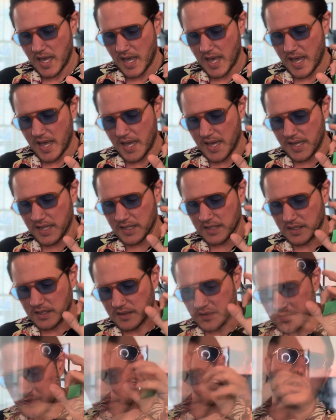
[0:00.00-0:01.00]
and
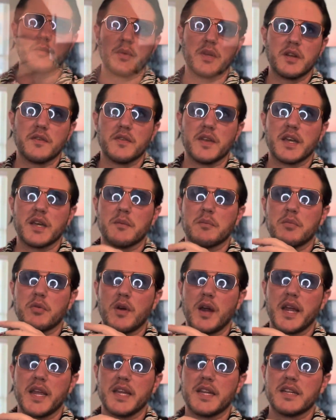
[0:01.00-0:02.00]
a little bit of like a
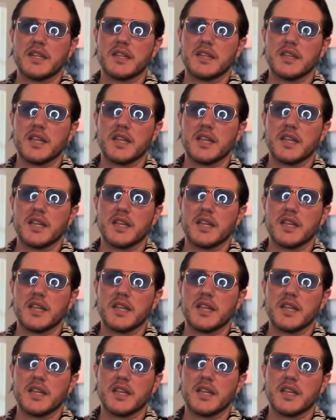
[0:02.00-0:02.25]
bright,